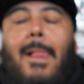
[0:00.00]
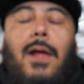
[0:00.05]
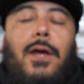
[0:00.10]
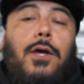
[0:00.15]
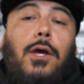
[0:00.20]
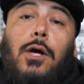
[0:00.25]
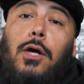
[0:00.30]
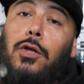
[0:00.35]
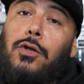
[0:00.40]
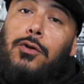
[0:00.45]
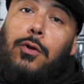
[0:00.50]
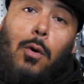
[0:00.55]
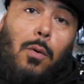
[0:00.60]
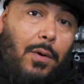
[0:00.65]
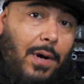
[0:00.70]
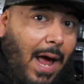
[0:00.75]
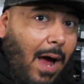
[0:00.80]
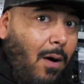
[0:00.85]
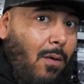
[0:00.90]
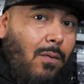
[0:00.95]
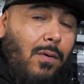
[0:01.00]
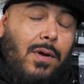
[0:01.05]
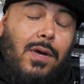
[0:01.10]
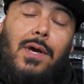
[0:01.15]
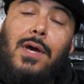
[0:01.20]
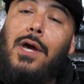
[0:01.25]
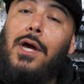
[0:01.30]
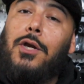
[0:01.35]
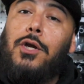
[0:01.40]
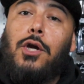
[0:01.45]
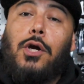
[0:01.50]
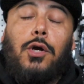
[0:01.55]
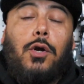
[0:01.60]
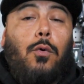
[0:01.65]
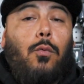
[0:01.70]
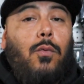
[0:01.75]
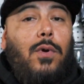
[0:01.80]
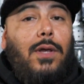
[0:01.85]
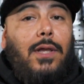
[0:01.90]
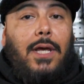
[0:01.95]
You're going to throw it out, and you're going to
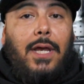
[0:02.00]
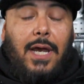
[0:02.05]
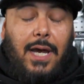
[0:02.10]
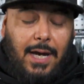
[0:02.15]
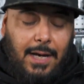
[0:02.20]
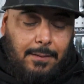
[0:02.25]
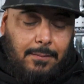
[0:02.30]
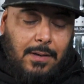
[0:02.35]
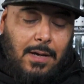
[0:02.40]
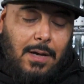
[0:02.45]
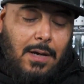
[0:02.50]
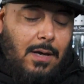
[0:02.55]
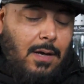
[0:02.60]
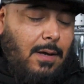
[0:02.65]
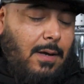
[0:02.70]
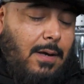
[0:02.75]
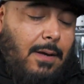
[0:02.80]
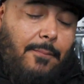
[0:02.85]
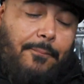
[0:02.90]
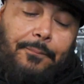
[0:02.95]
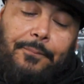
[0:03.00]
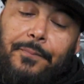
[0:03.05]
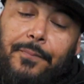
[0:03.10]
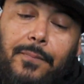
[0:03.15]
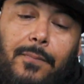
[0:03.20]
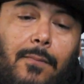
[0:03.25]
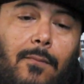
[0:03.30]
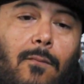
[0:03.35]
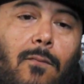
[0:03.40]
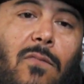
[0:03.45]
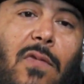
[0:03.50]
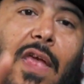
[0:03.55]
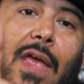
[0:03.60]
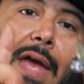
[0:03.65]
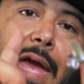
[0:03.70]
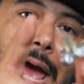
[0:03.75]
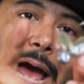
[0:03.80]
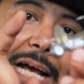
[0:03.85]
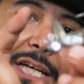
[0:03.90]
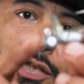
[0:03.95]
reel it in.
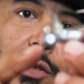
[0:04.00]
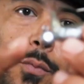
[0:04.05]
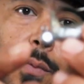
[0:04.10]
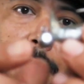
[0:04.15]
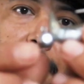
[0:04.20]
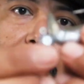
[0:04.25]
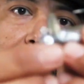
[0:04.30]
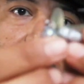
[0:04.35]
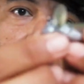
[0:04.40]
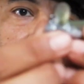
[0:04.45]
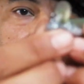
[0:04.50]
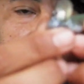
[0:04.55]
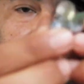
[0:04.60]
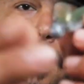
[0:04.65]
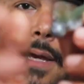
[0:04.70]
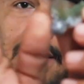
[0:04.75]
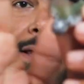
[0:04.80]
As you reel it in,